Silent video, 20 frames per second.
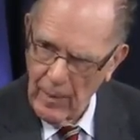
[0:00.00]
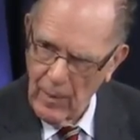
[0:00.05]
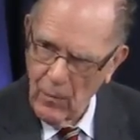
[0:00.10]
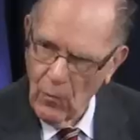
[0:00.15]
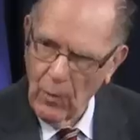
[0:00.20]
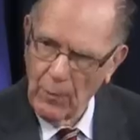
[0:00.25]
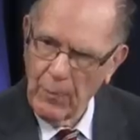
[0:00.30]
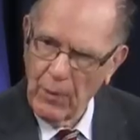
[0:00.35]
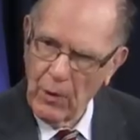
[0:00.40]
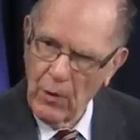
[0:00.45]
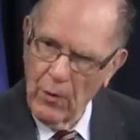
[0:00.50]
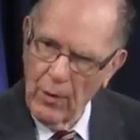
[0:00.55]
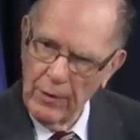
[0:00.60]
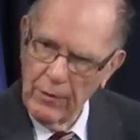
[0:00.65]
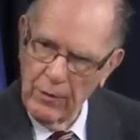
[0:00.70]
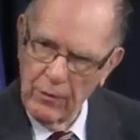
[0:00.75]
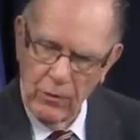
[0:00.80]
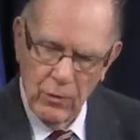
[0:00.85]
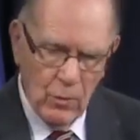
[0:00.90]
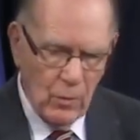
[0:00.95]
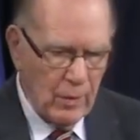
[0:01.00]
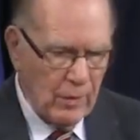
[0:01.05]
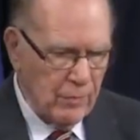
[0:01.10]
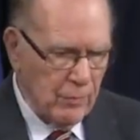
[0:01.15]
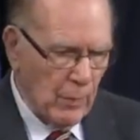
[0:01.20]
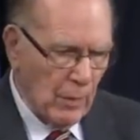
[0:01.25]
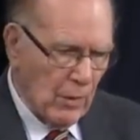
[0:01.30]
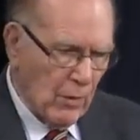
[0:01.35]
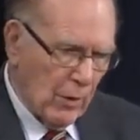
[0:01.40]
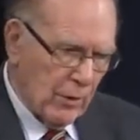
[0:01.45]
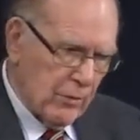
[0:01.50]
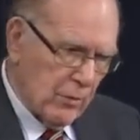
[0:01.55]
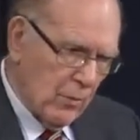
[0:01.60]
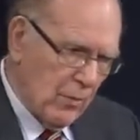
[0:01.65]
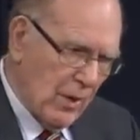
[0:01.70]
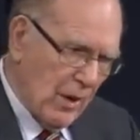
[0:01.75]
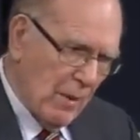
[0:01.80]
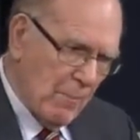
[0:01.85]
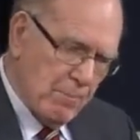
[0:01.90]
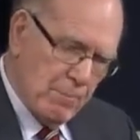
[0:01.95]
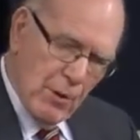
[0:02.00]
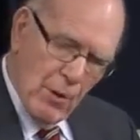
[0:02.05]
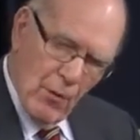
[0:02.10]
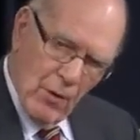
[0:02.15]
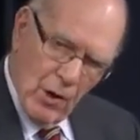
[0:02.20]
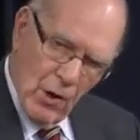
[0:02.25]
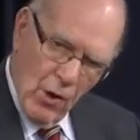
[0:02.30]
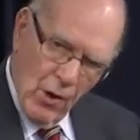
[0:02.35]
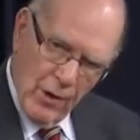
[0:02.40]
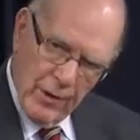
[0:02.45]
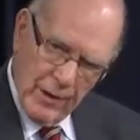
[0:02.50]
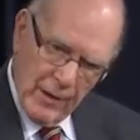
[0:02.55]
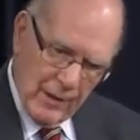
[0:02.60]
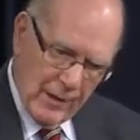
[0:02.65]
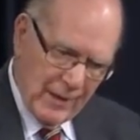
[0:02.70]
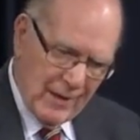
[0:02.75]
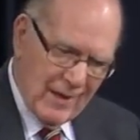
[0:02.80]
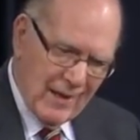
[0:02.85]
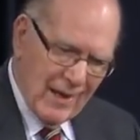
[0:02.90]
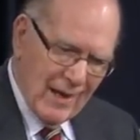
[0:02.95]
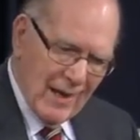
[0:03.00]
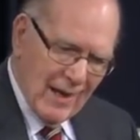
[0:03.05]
What we're going to do is we're going to periodically